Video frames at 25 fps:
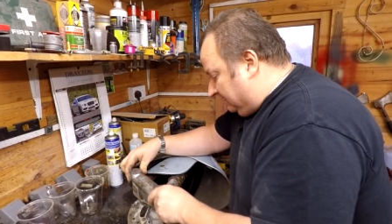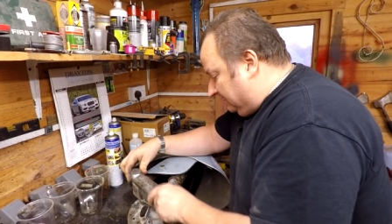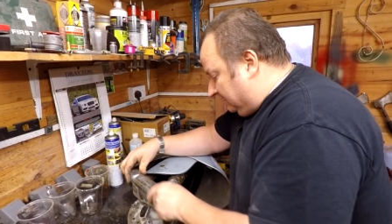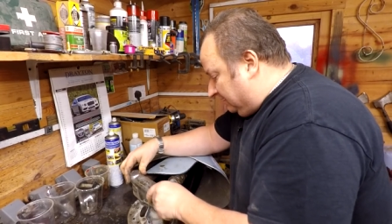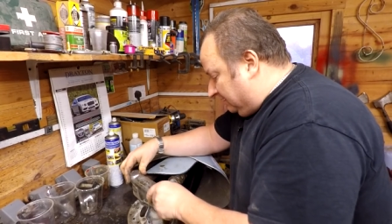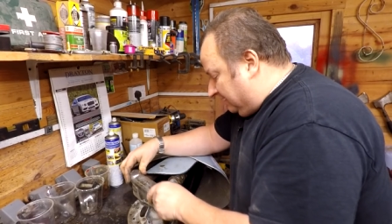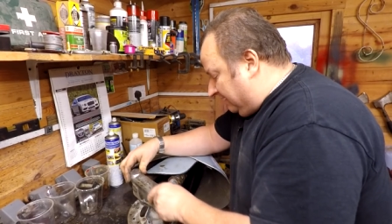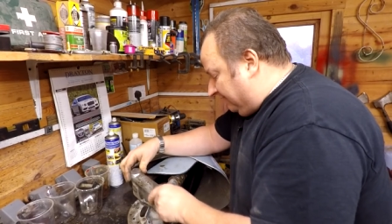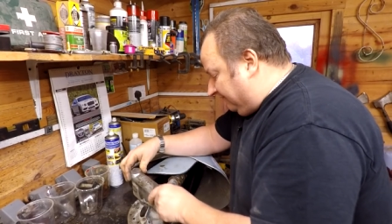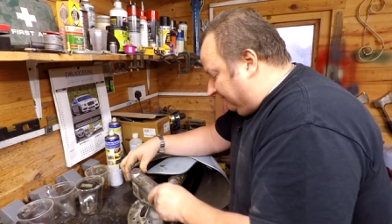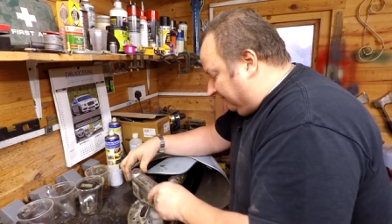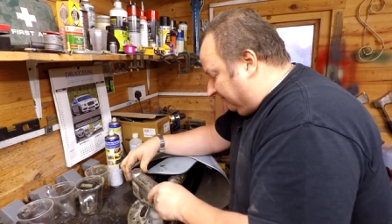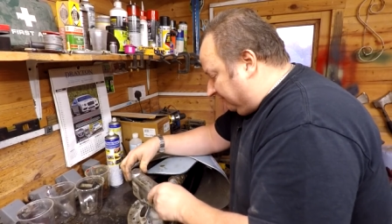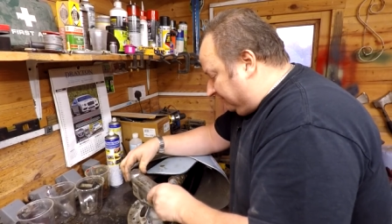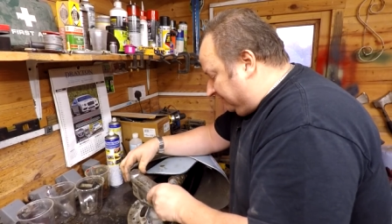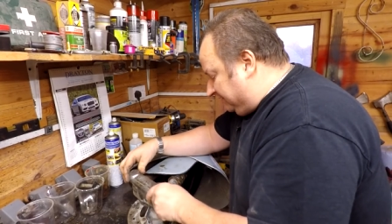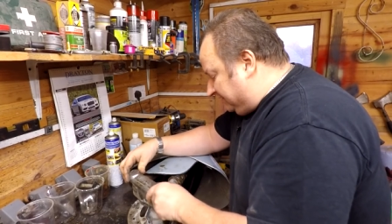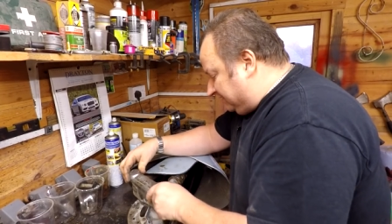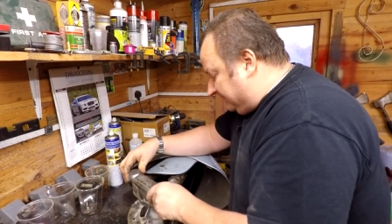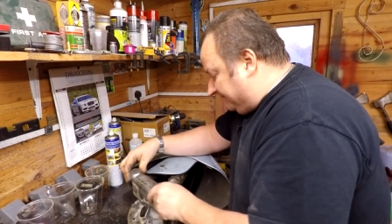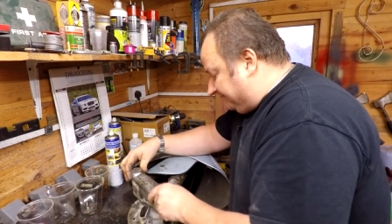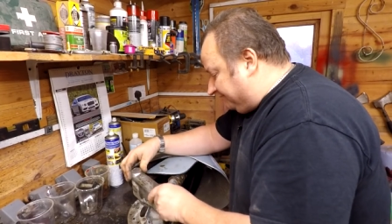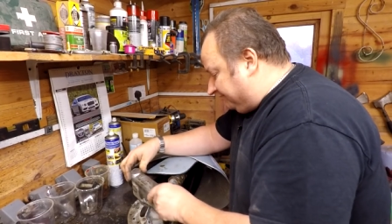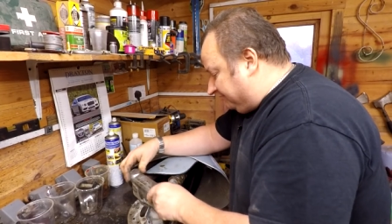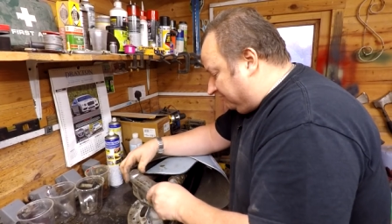Again, very easy
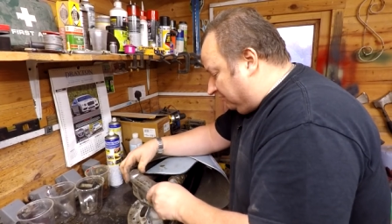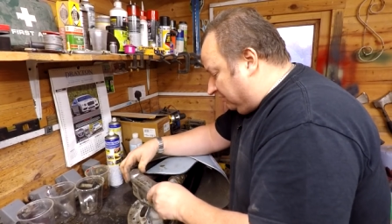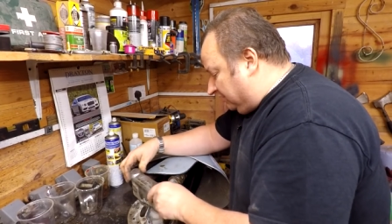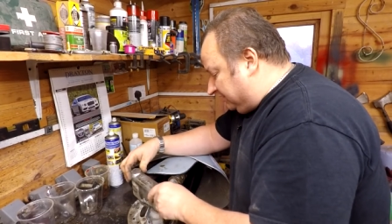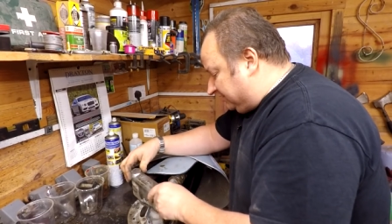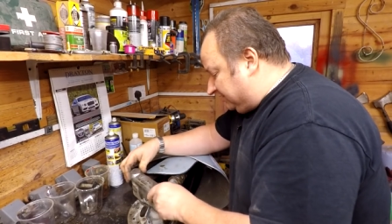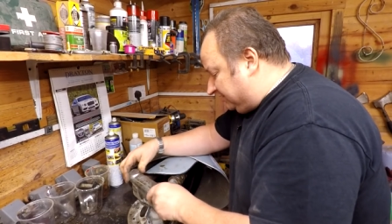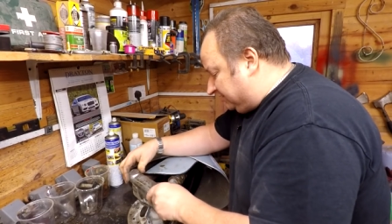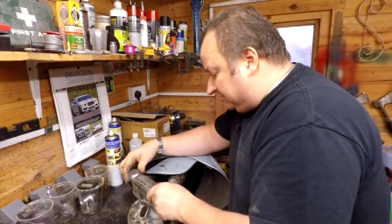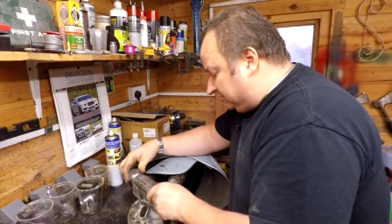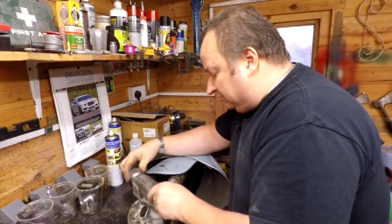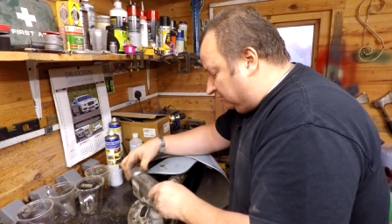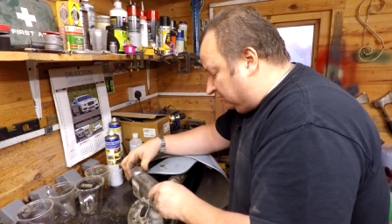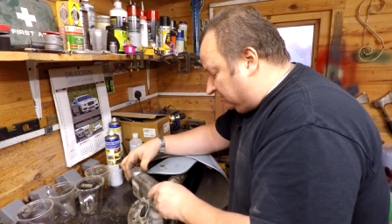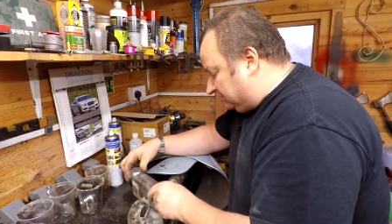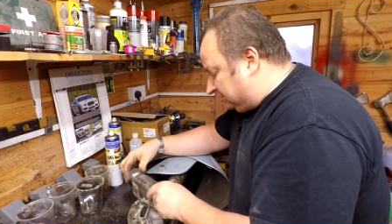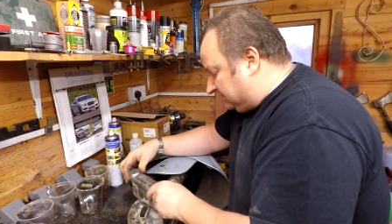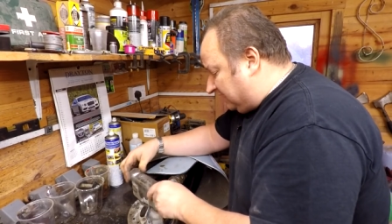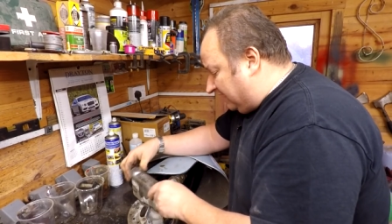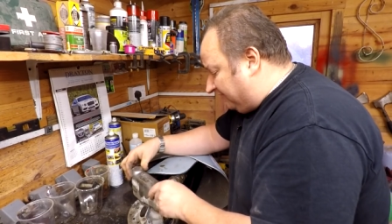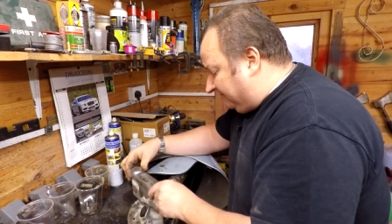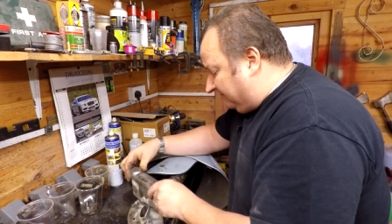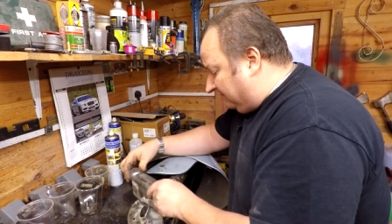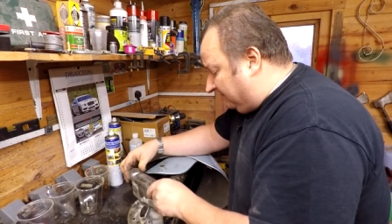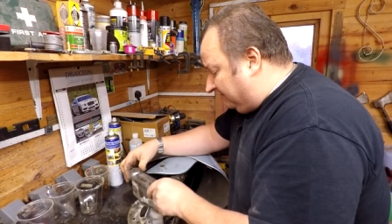to prise this sort of
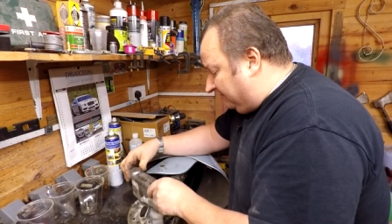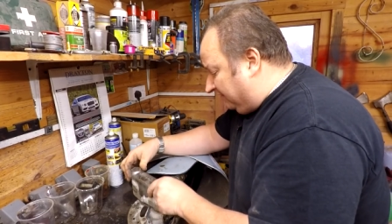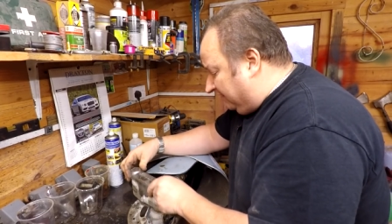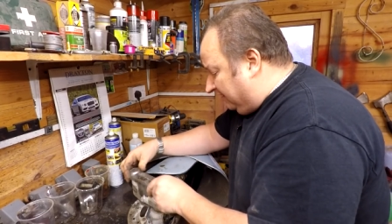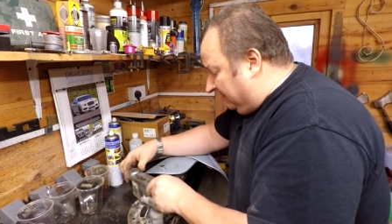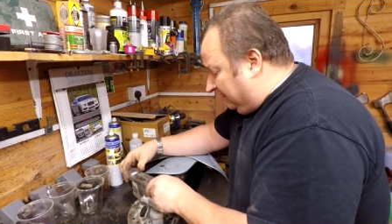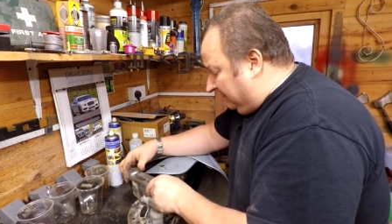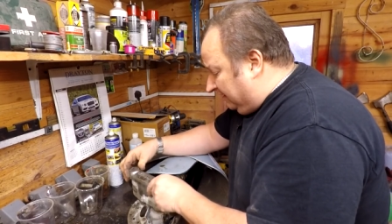stuff off.